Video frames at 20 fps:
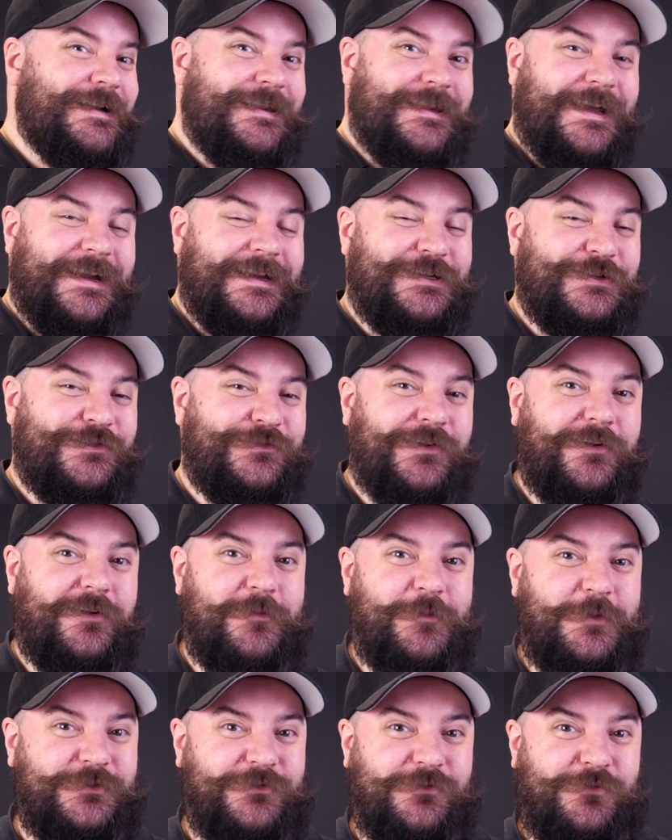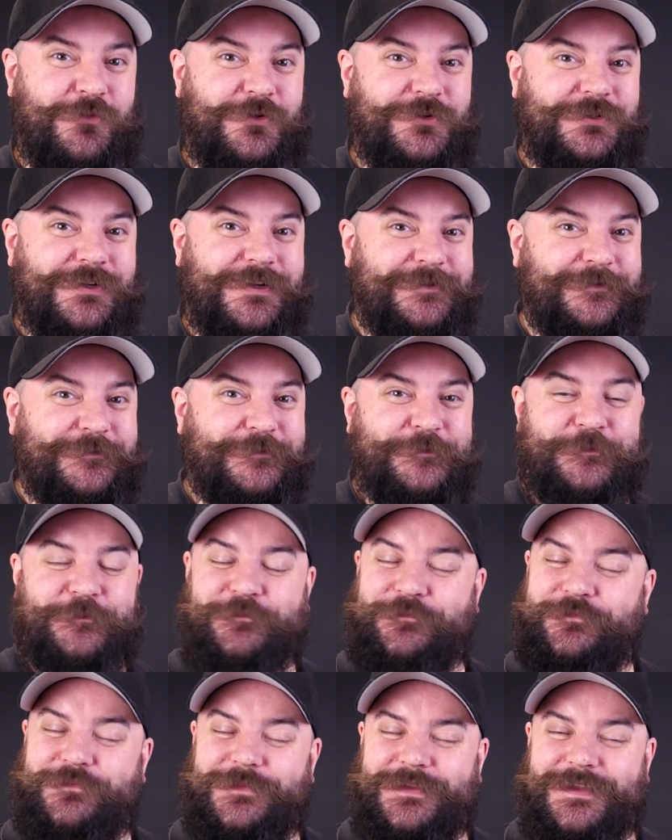Thank you very much for watching,
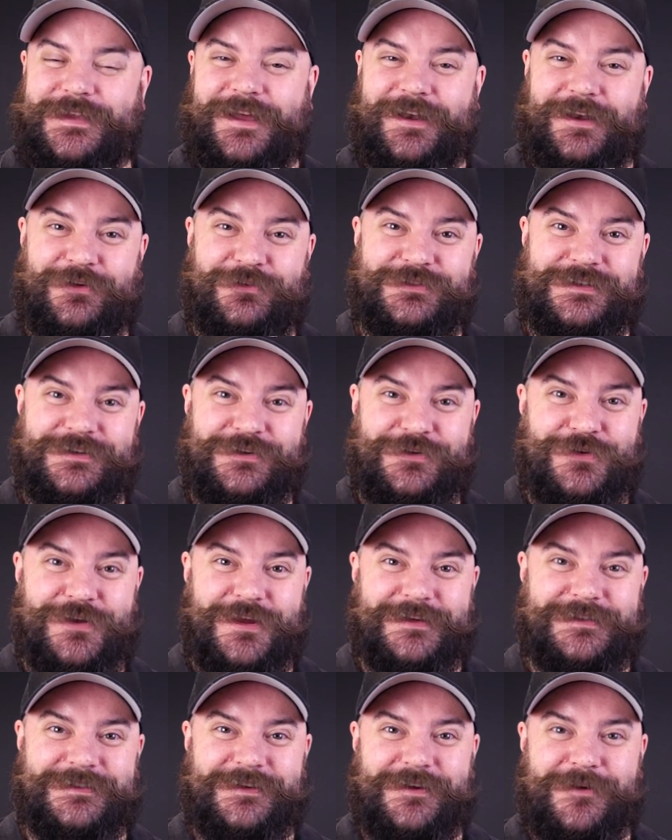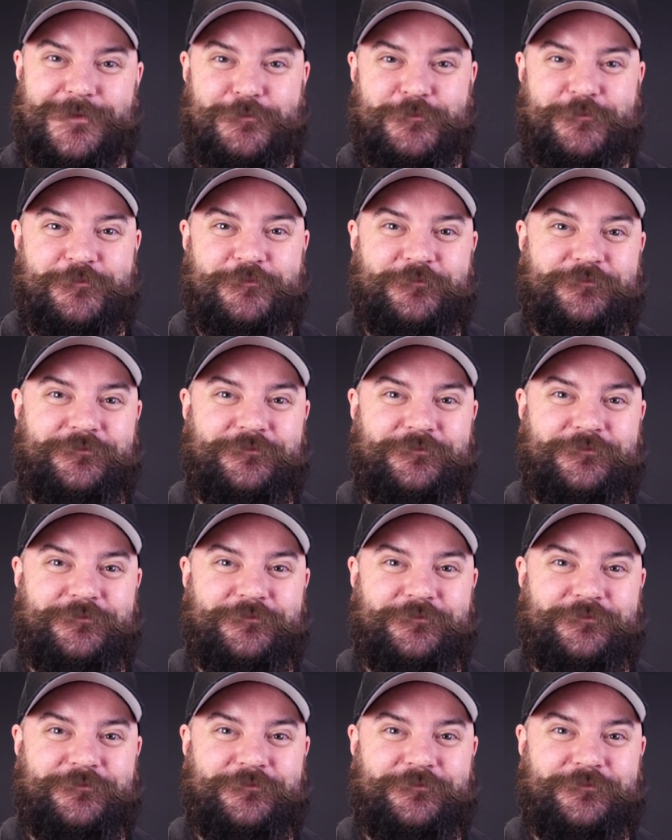and I'll see you next time.